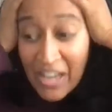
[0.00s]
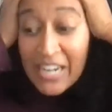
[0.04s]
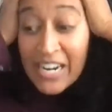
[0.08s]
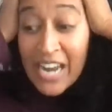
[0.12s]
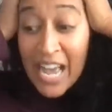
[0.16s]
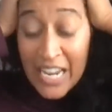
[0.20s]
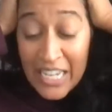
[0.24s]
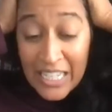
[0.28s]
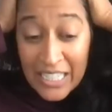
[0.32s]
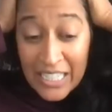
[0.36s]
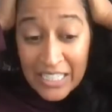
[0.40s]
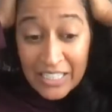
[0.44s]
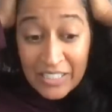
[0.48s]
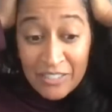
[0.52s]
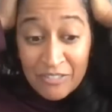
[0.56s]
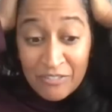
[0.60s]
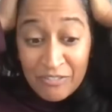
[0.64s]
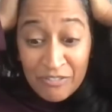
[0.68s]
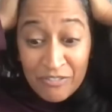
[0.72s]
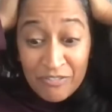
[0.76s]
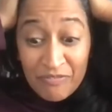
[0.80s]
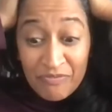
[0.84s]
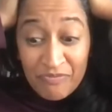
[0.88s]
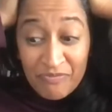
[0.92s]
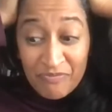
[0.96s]
that
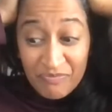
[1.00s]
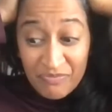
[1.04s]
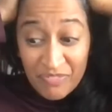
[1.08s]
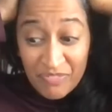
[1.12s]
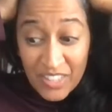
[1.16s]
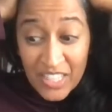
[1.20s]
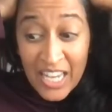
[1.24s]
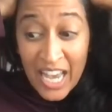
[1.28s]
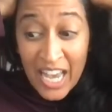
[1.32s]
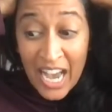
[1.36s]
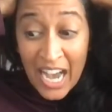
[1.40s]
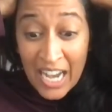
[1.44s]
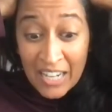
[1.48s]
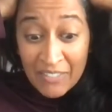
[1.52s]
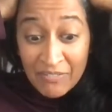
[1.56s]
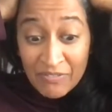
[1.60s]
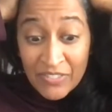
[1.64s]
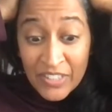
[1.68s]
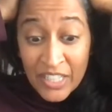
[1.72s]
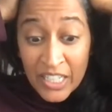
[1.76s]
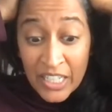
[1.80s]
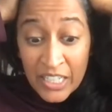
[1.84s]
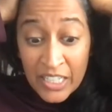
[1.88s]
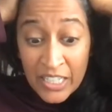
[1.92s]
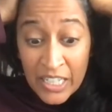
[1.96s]
negative. Yeah.
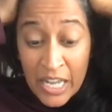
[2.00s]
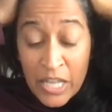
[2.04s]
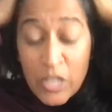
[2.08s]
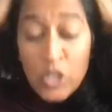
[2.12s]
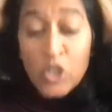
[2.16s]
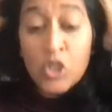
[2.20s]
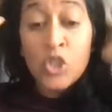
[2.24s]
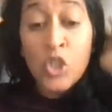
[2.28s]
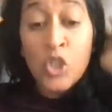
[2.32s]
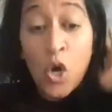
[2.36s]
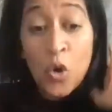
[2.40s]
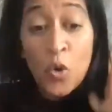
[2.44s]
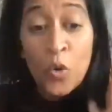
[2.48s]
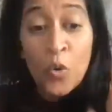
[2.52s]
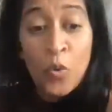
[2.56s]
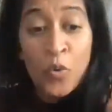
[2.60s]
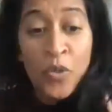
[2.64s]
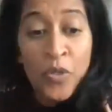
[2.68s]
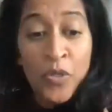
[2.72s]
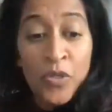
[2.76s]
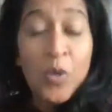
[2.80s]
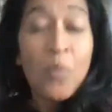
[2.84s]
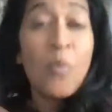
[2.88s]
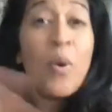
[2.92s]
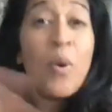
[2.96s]
The yeah, so
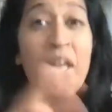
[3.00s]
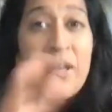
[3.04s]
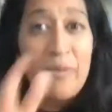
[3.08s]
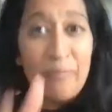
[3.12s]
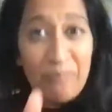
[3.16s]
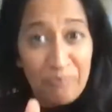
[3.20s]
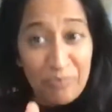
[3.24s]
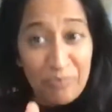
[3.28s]
yeah. the way